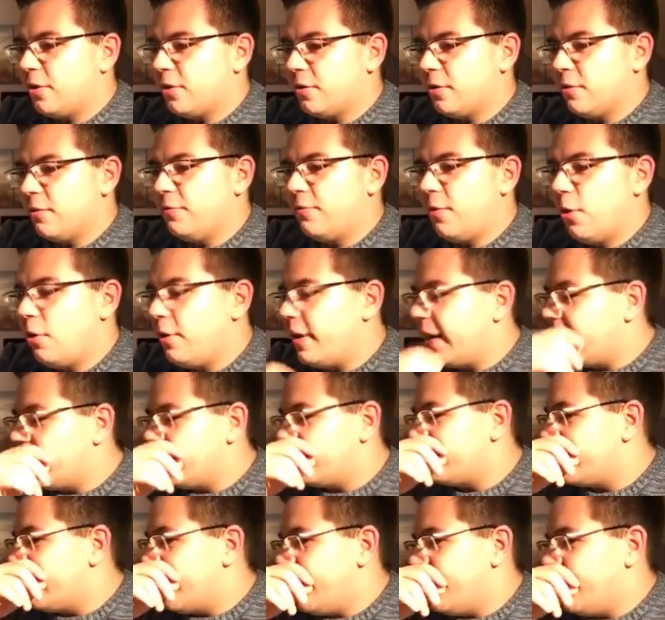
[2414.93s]
Though I gotta
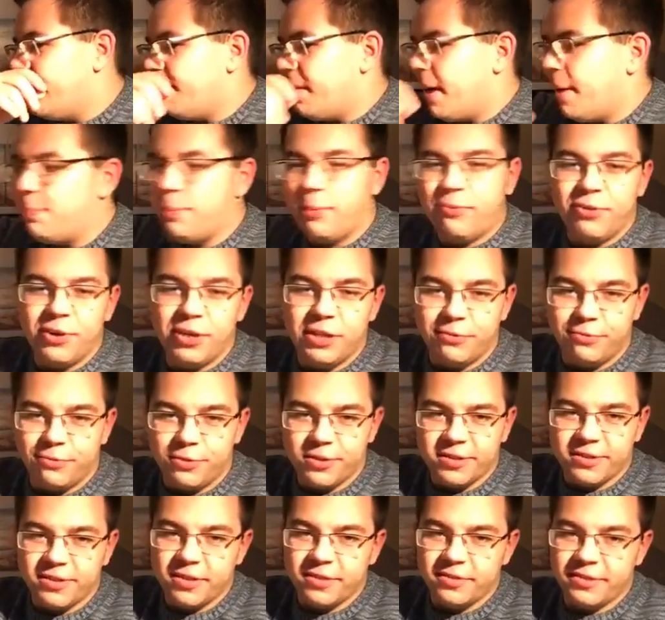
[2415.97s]
say, I prefer the first
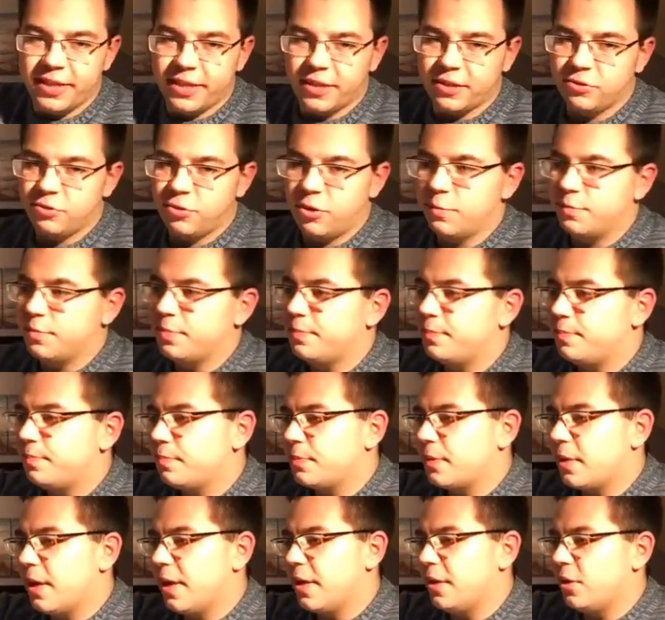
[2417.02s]
and the second drop,
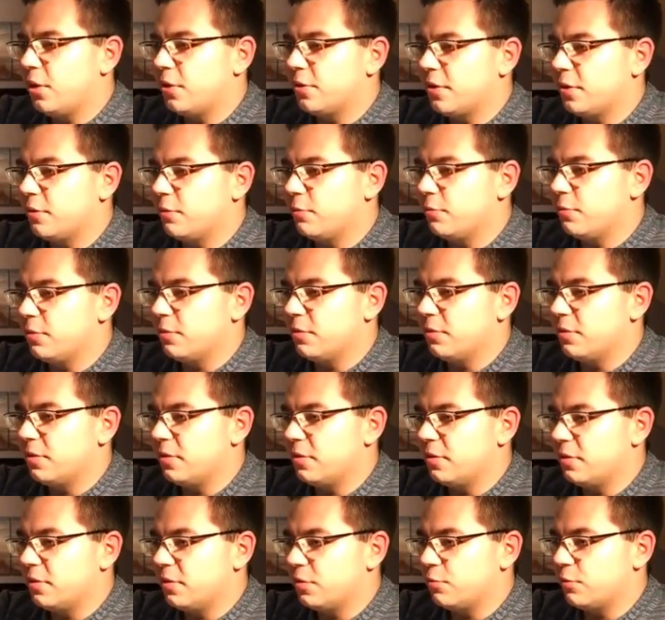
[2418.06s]
and not
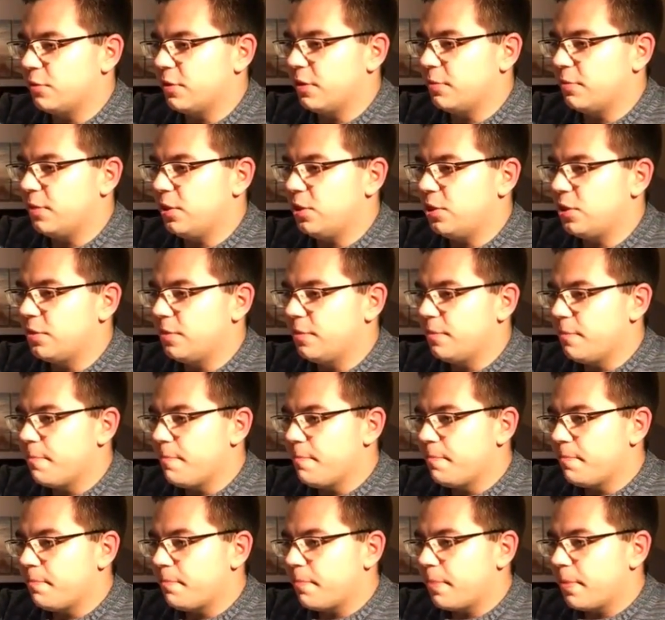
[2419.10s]
this one that much.
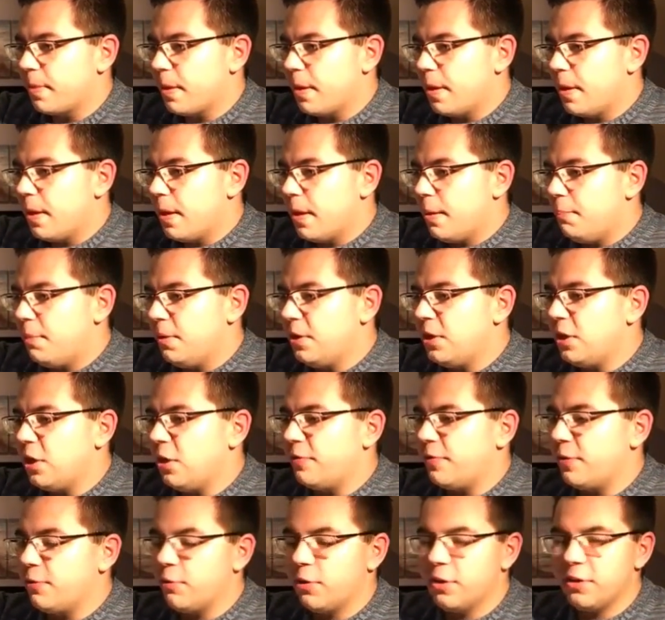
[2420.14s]
But you know, if
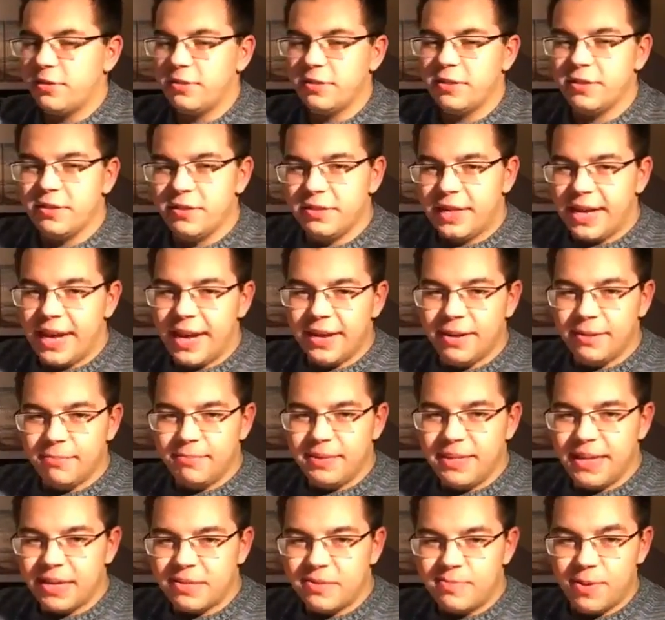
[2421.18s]
you want to kind of be
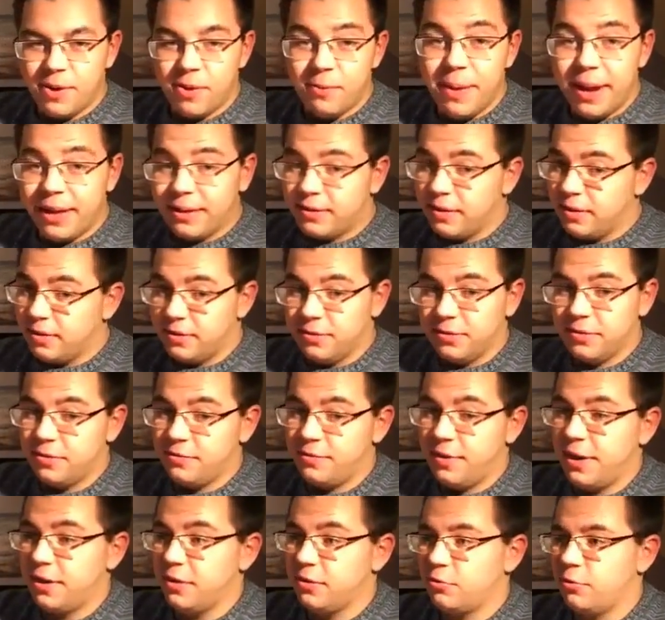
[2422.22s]
experimental, this is
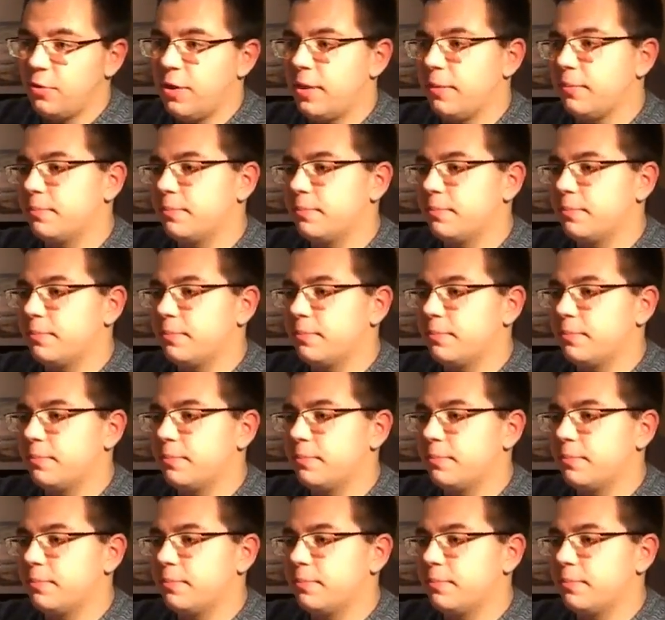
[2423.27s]
fine as well.